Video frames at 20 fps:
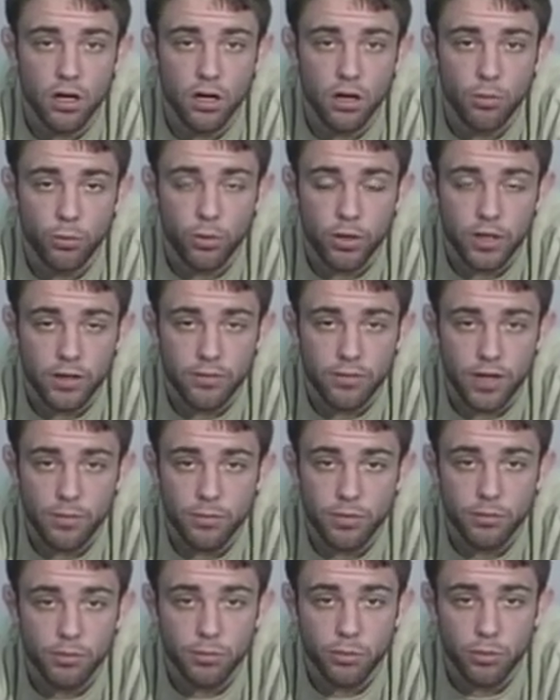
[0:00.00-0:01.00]
when they've had
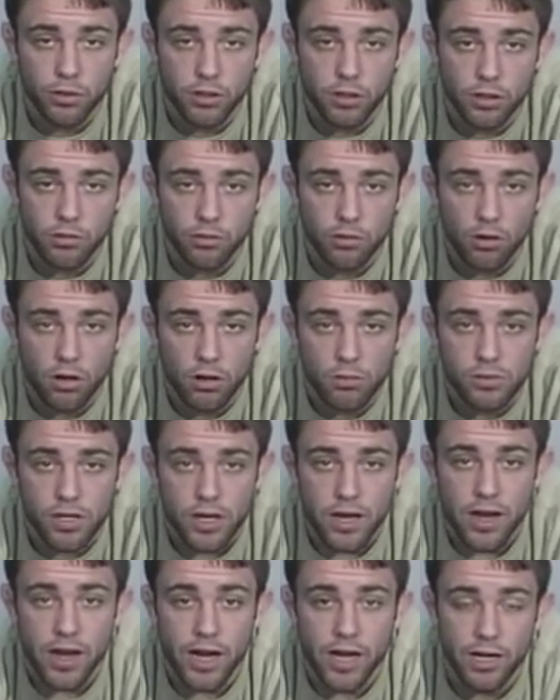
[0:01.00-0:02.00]
people pulling on their arms,
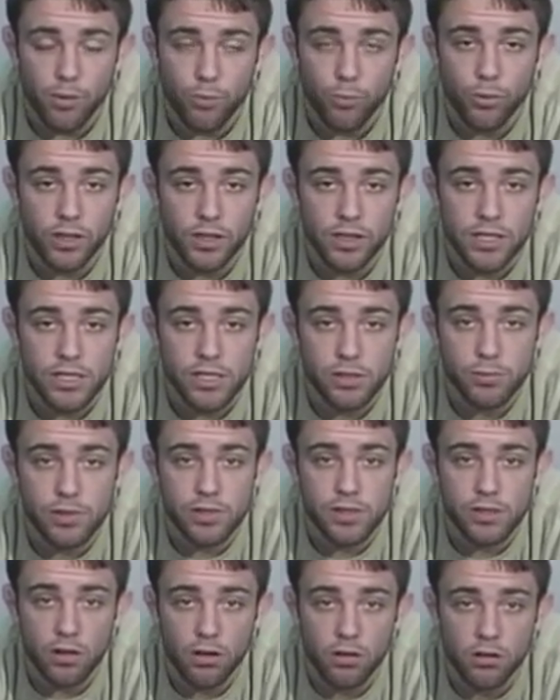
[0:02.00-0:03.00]
and it really is a
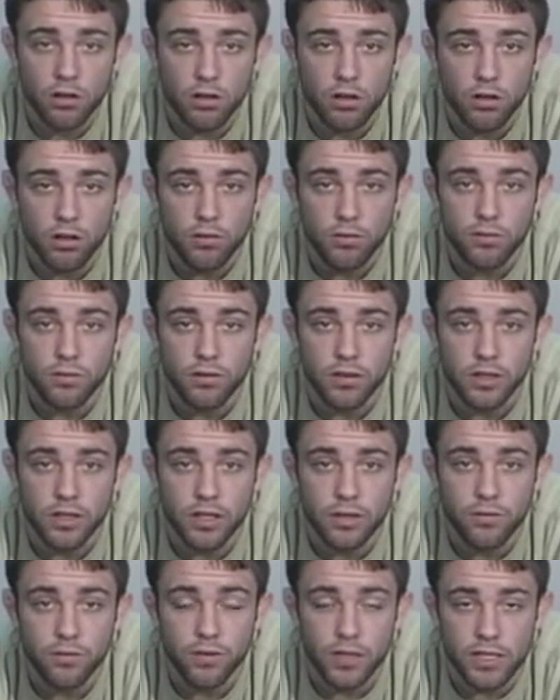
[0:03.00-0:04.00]
result of
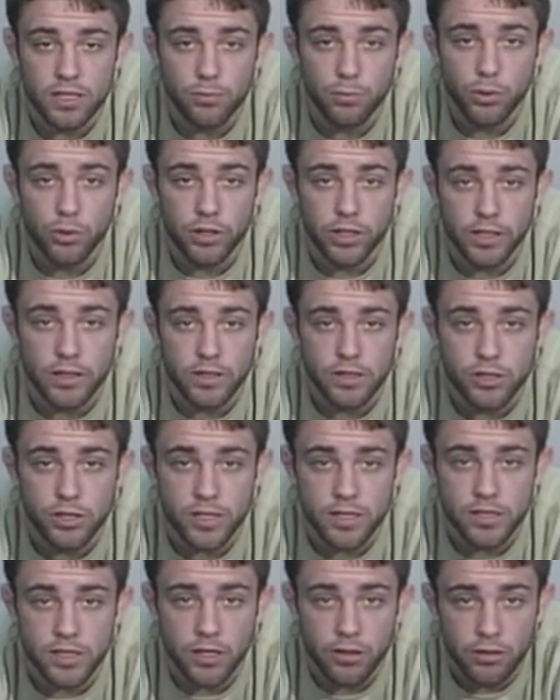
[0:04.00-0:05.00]
inflexibility in the chest
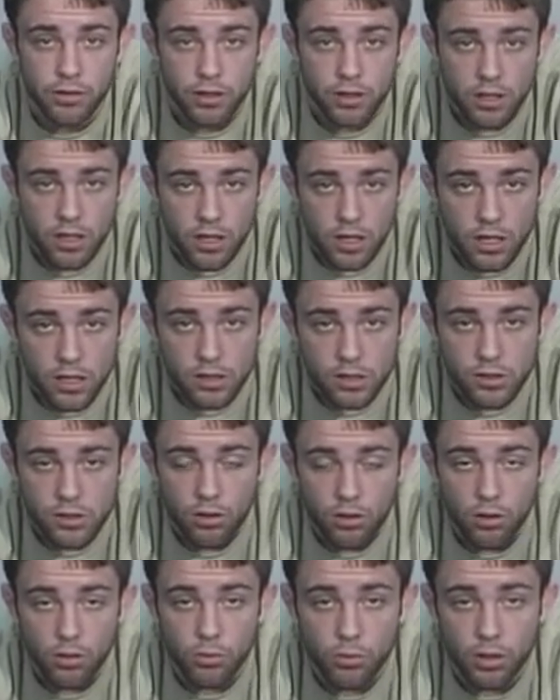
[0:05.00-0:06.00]
area. So
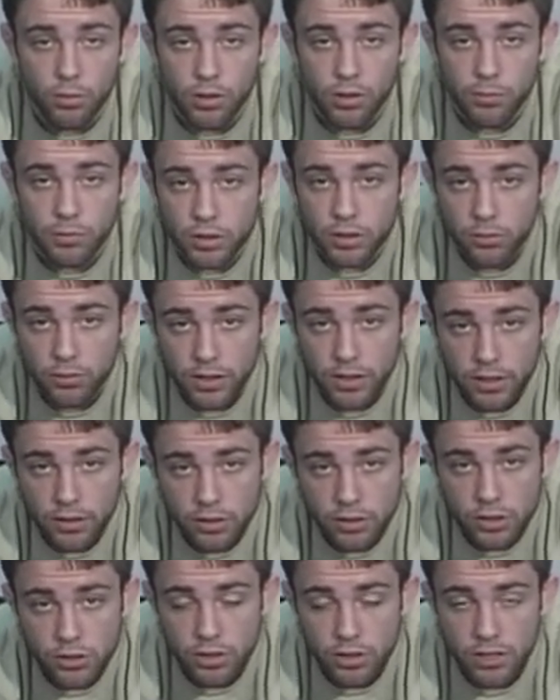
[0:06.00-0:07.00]
what I'm going to be doing here to
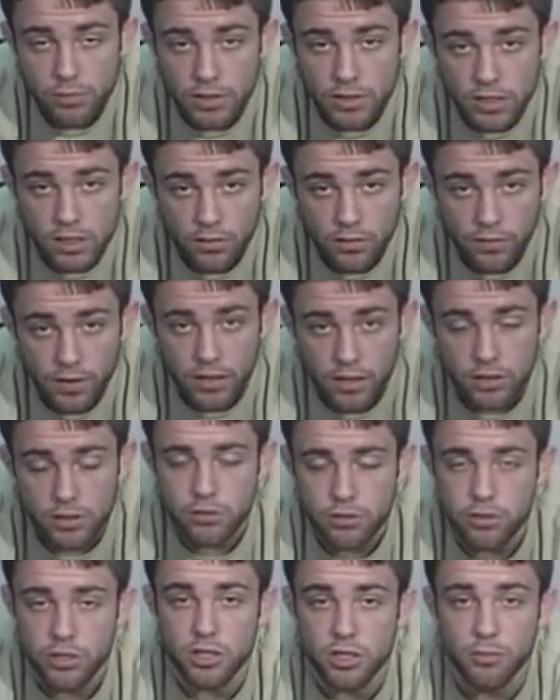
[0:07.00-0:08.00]
stretch myself out, to
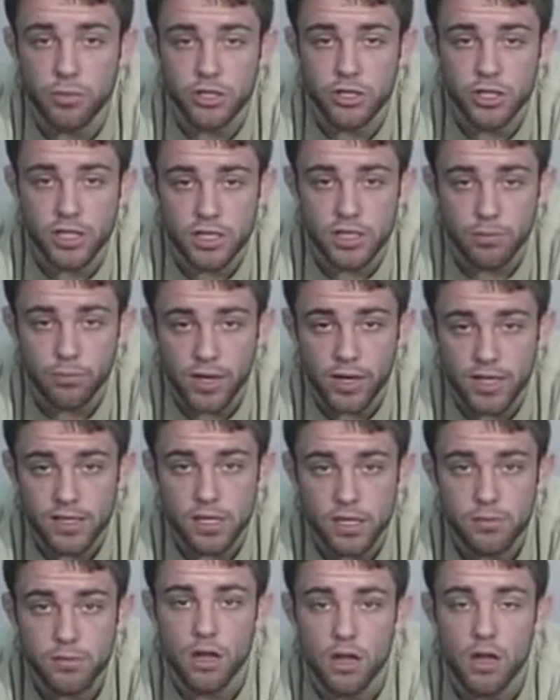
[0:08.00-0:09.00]
stretch out my chest and biceps,